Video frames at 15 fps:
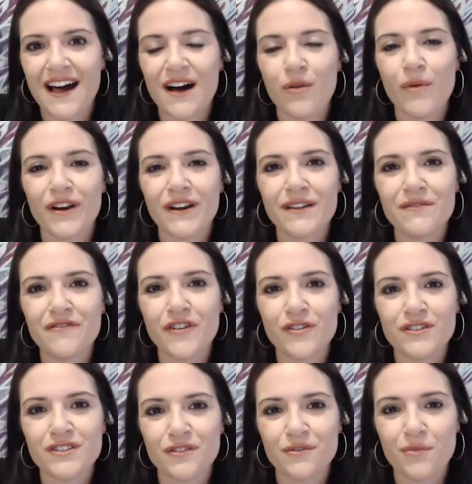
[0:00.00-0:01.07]
Where can
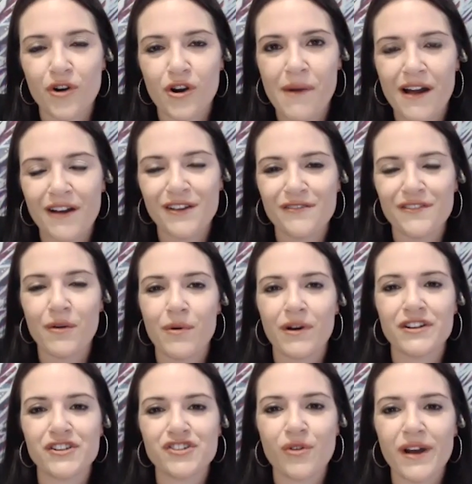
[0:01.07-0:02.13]
folks learn more about you if they
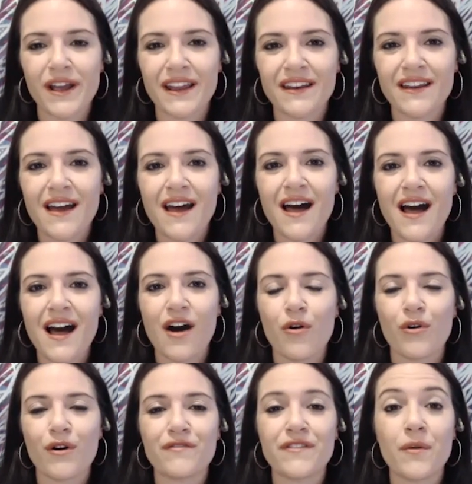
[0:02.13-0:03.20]
want to join,
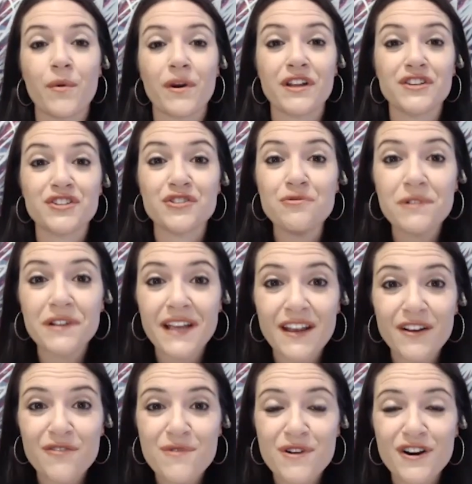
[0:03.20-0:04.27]
or if they want to
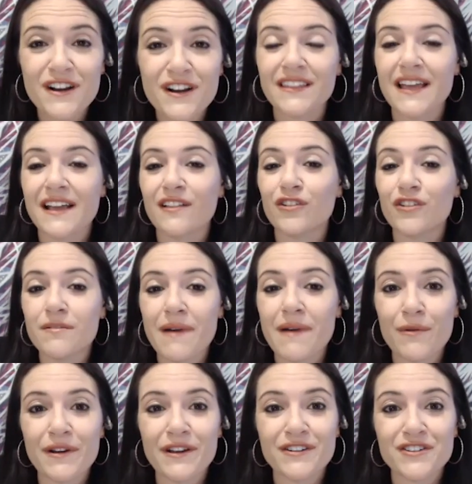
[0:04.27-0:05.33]
duplicate your work and learn
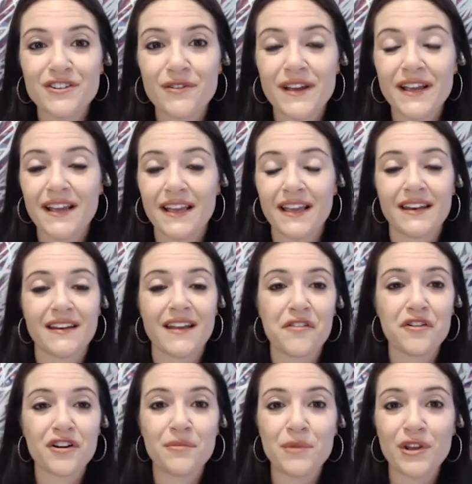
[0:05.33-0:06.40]
about what you're doing in
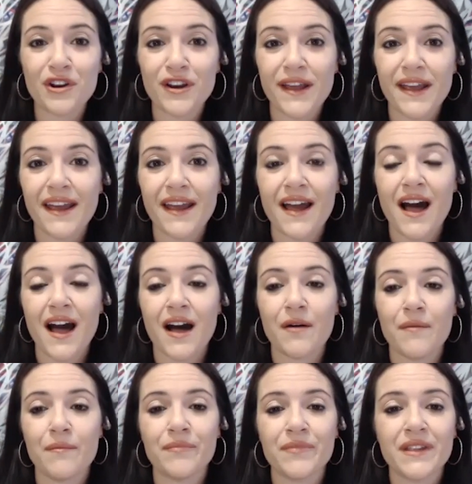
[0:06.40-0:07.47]
another community?
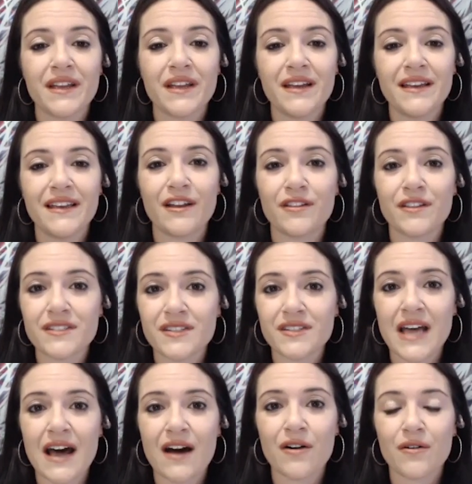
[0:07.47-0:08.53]
This
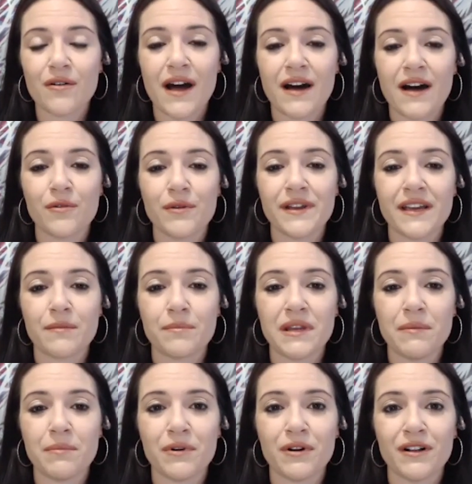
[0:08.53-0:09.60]
is how we get
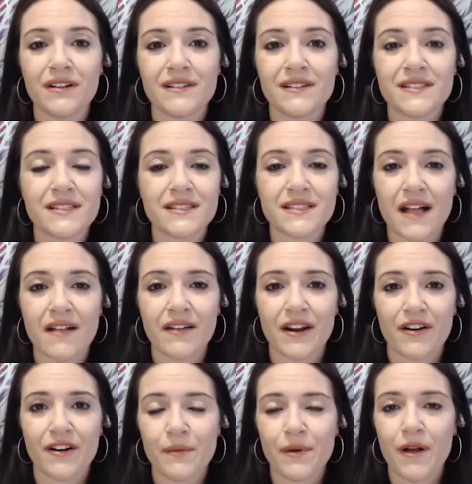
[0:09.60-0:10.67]
people. It's
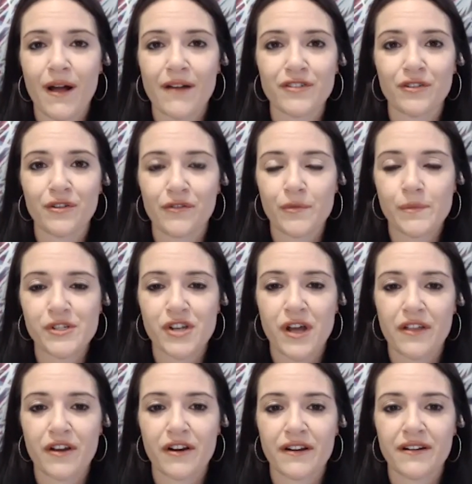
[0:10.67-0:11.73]
solidarity. We all have to learn from each
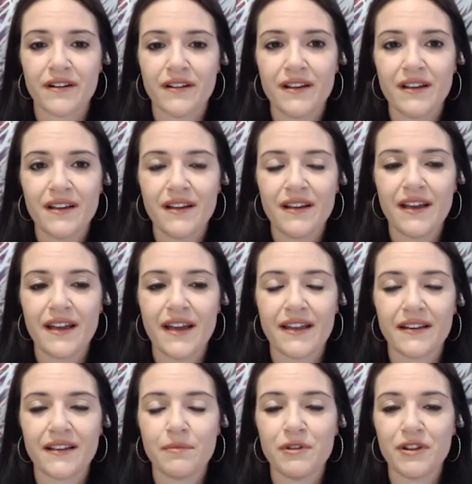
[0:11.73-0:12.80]
other and
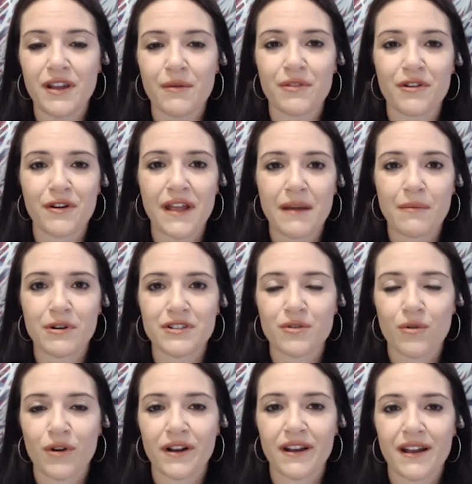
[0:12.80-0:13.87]
communicate with our neighbors
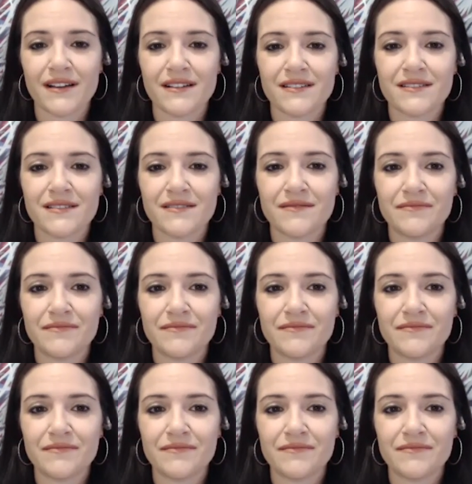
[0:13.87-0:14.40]
and organize.